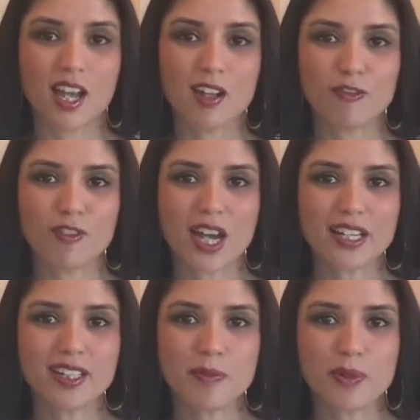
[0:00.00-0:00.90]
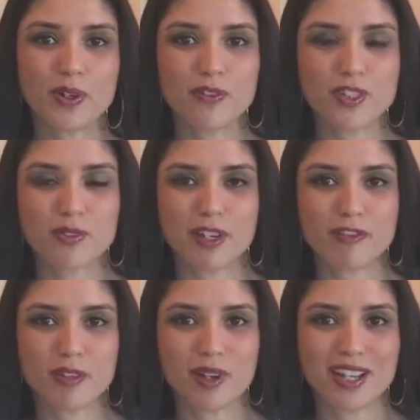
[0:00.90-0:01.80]
I'll finally prove to
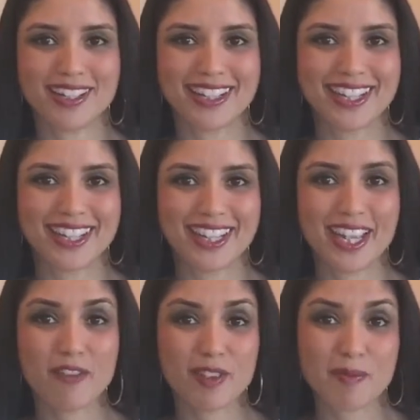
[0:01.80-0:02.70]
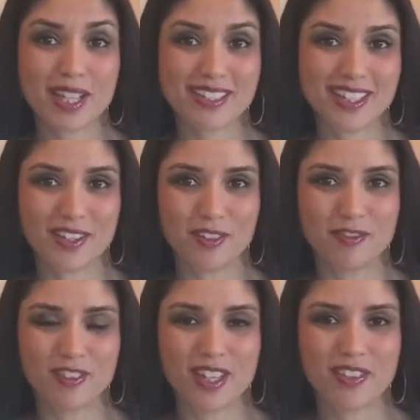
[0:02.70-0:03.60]
everyone, even
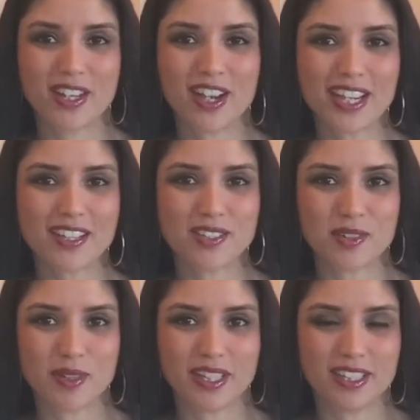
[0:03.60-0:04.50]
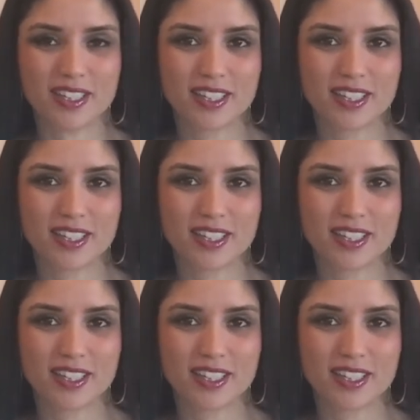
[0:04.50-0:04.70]
myself, that I can do it.